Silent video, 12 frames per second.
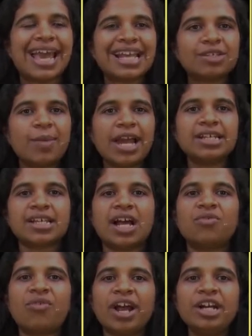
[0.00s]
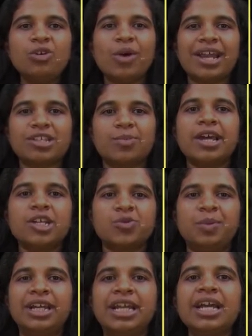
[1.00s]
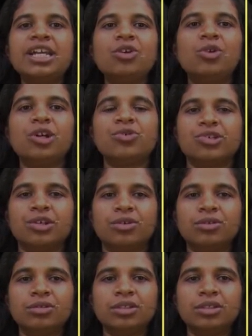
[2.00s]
x minus alpha into x minus beta equal to 0.